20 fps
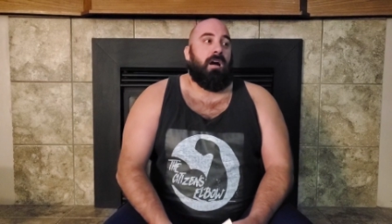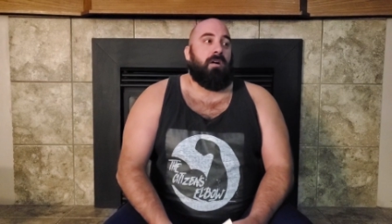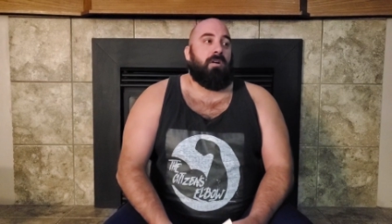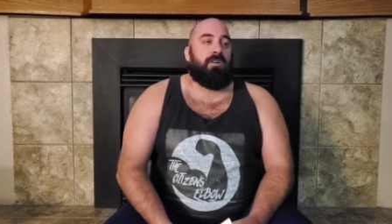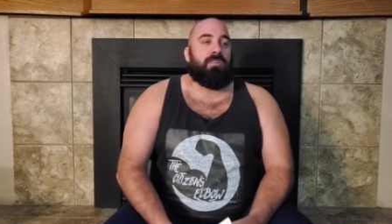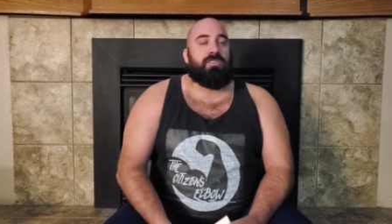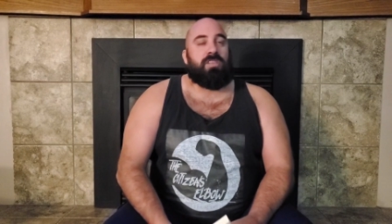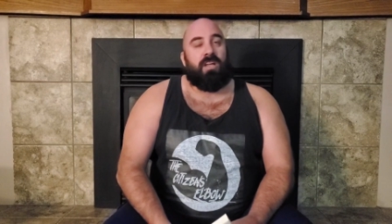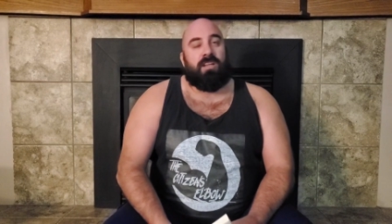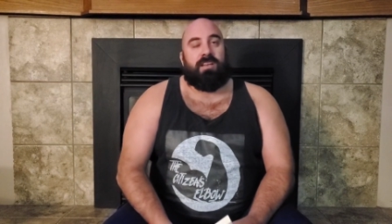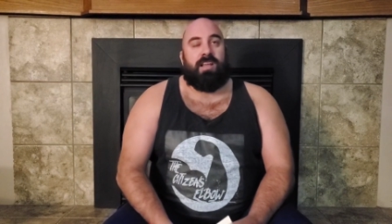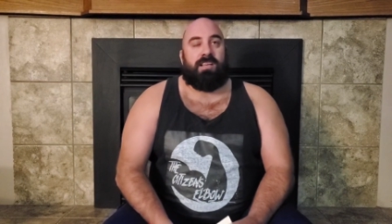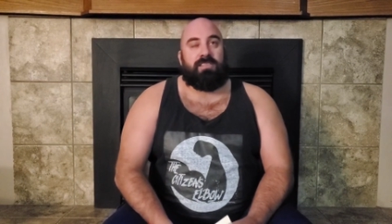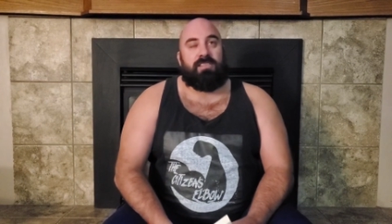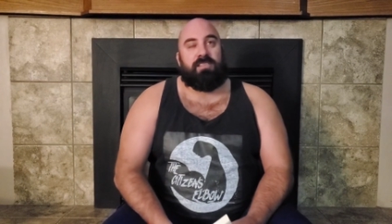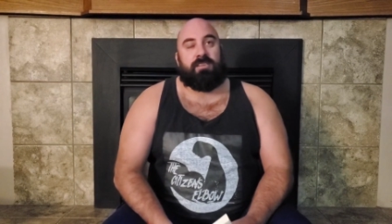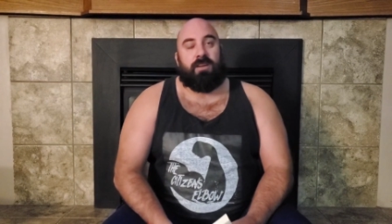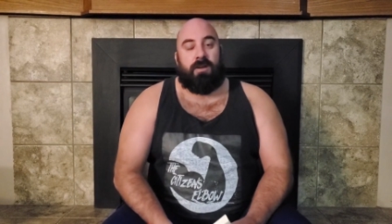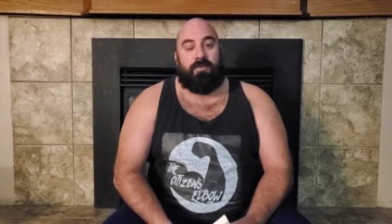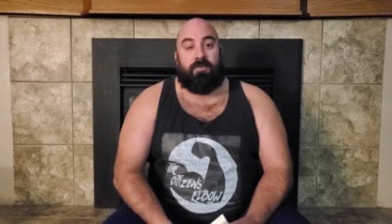well, it's not
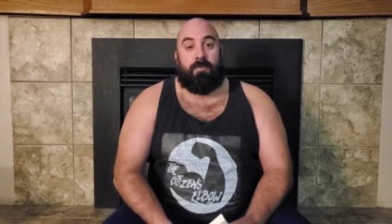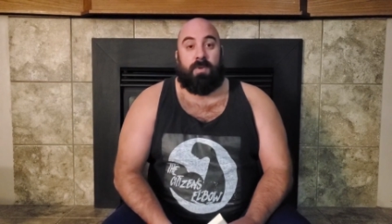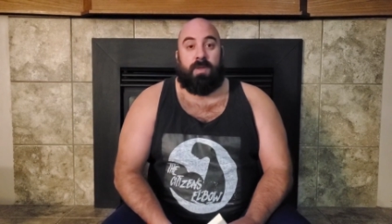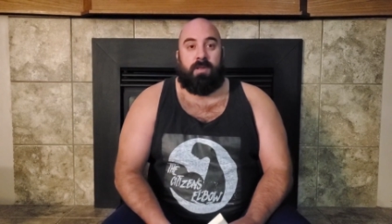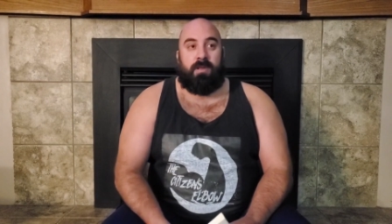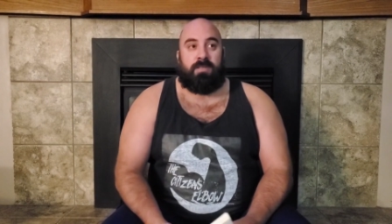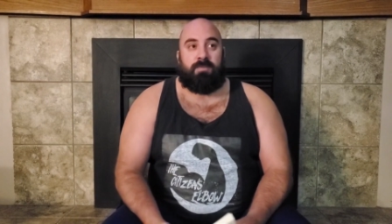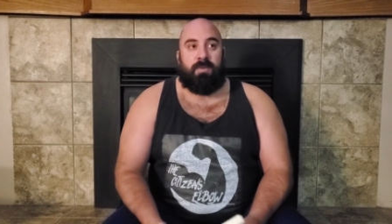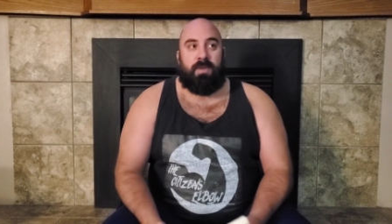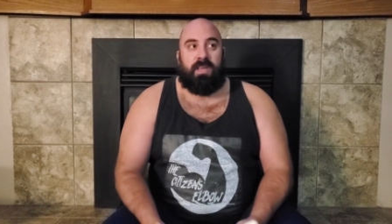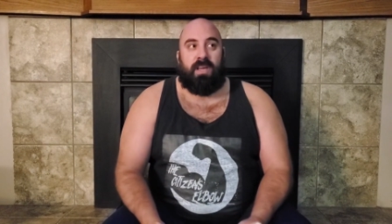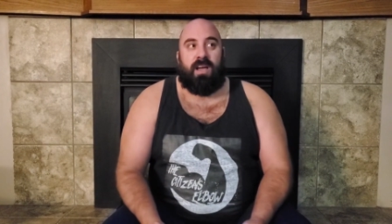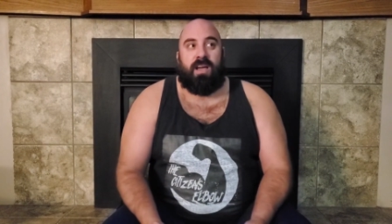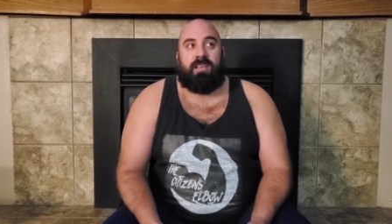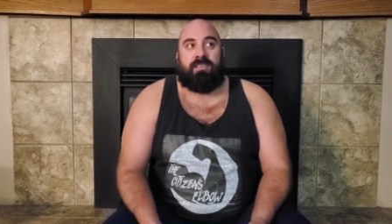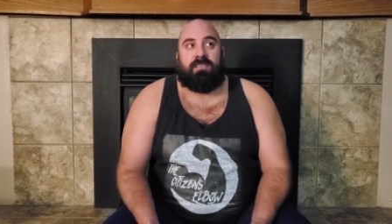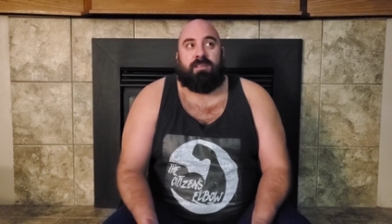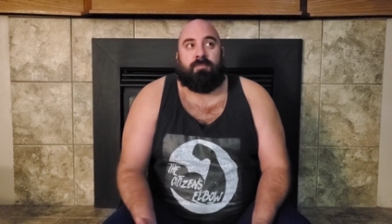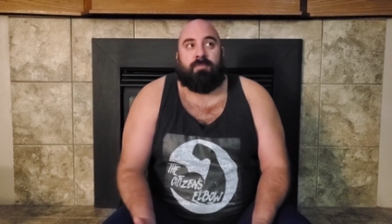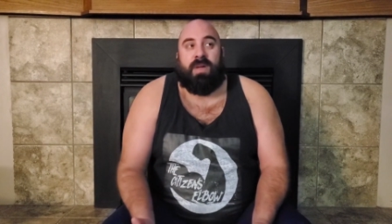necessary for me. It's
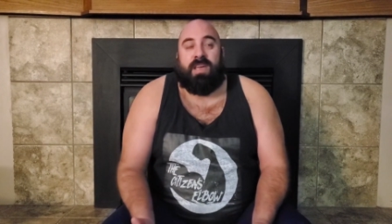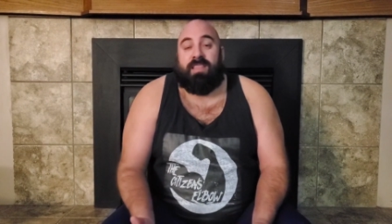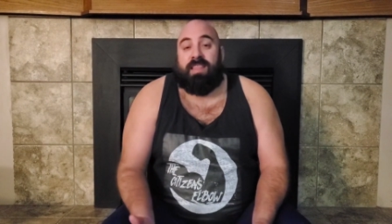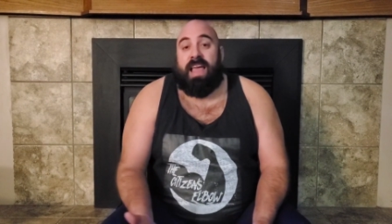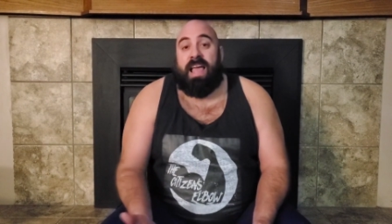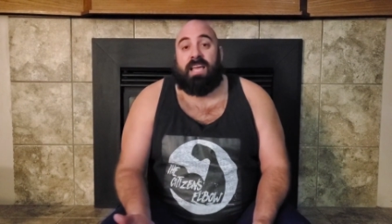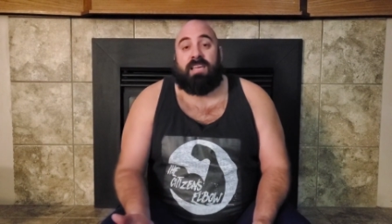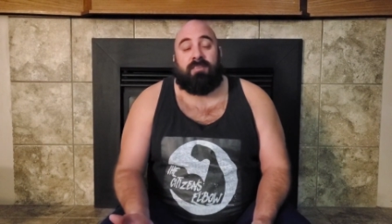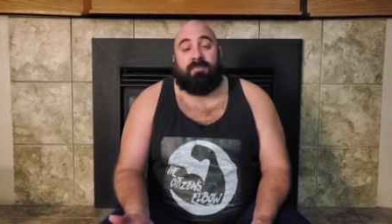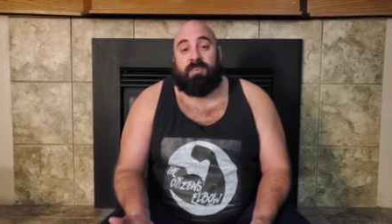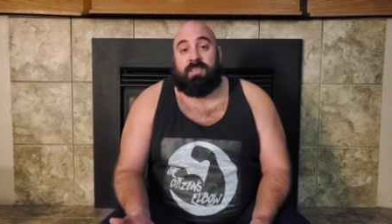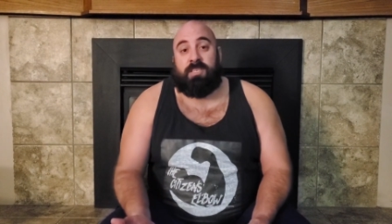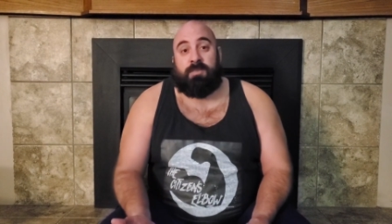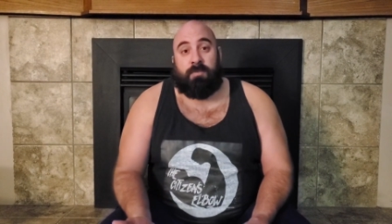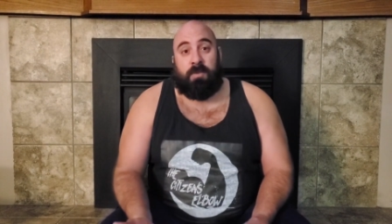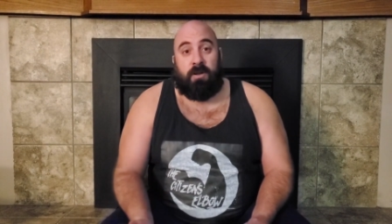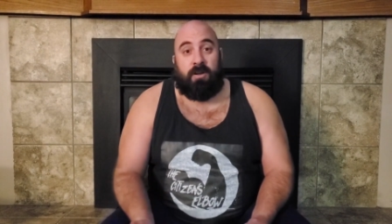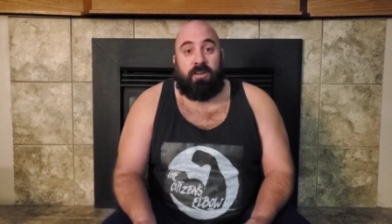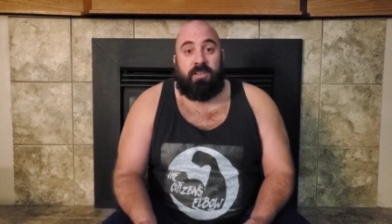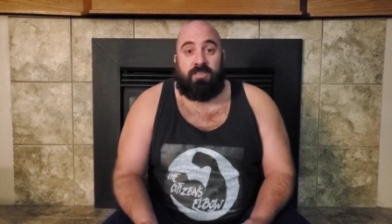because of my lack of
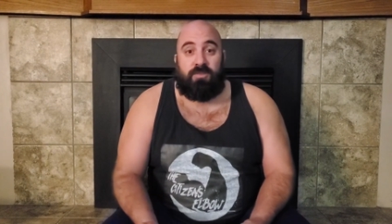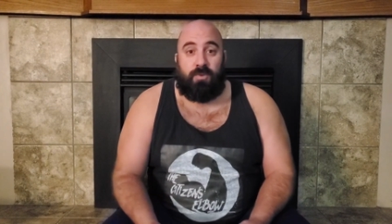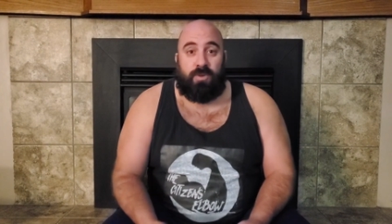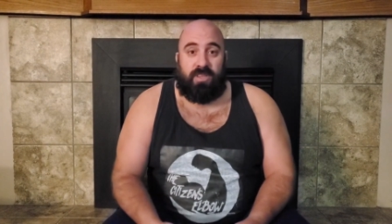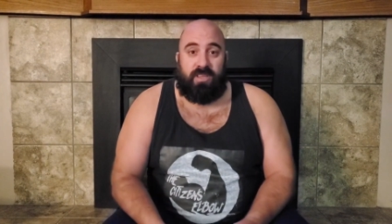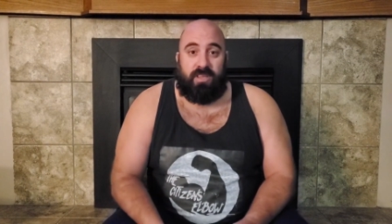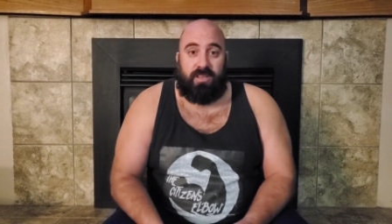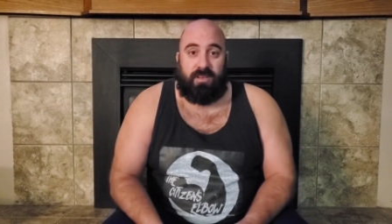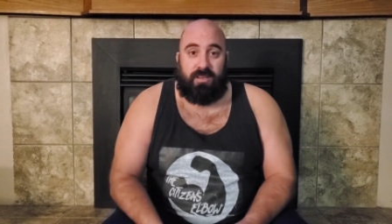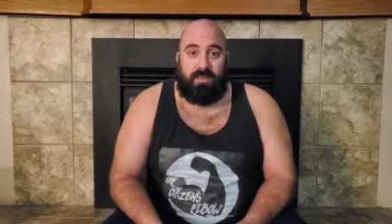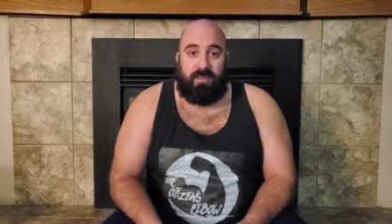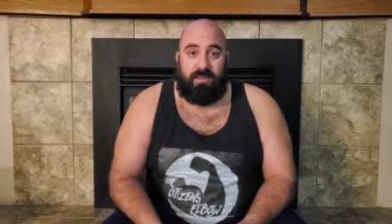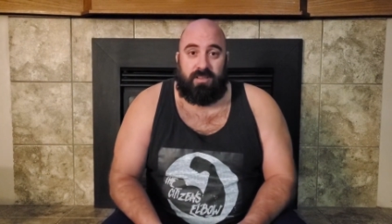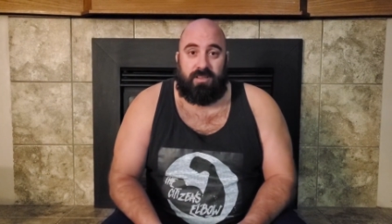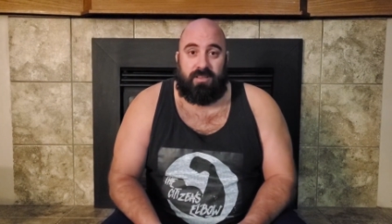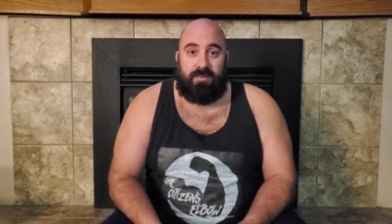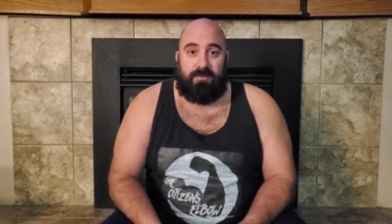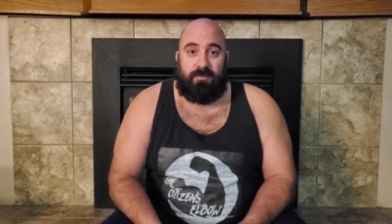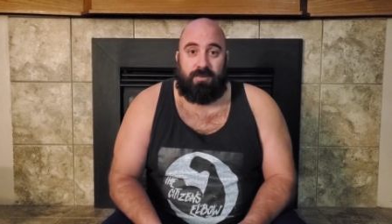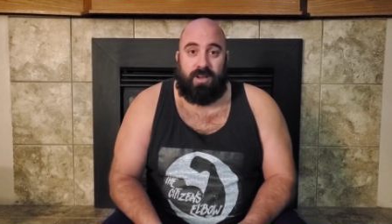experience with it,
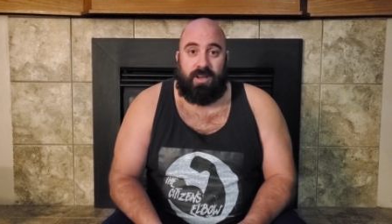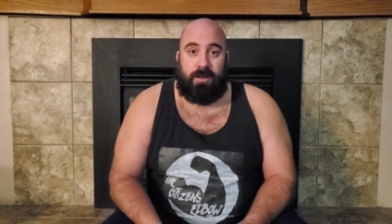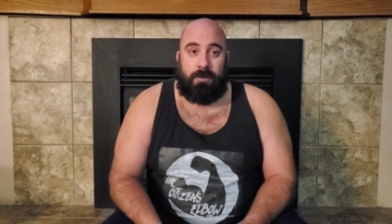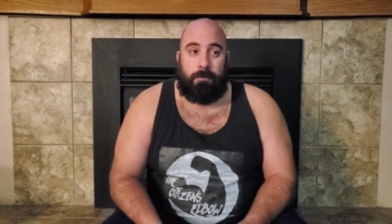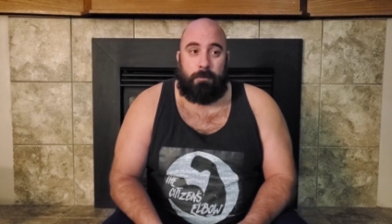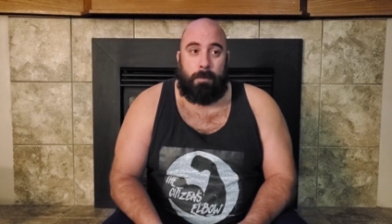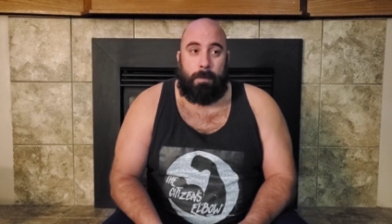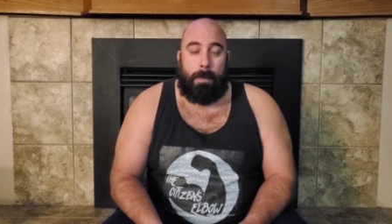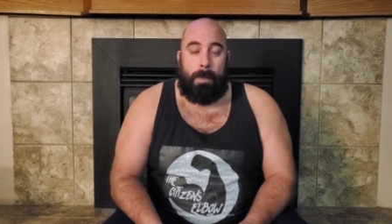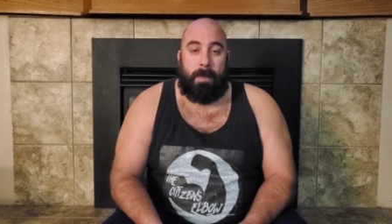right?